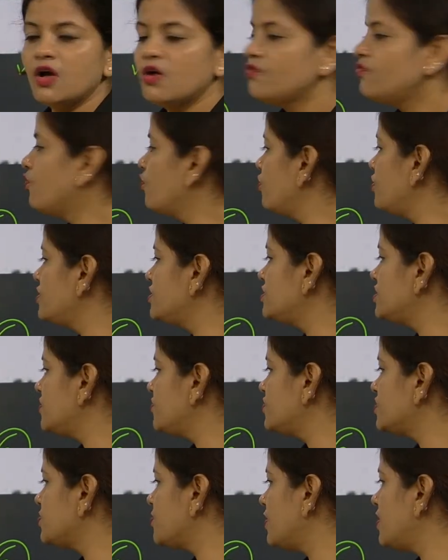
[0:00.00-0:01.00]
4 is
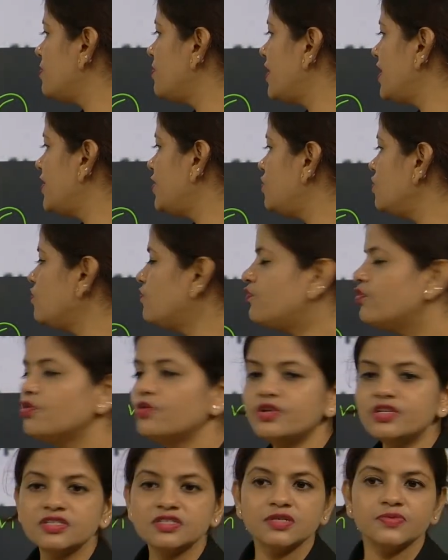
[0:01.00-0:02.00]
divisible by 2, 4
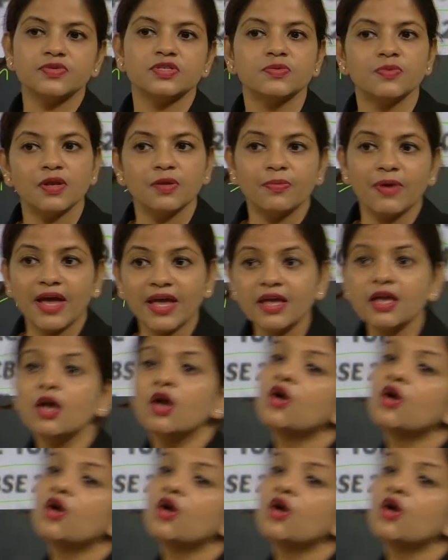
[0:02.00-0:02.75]
is divisible by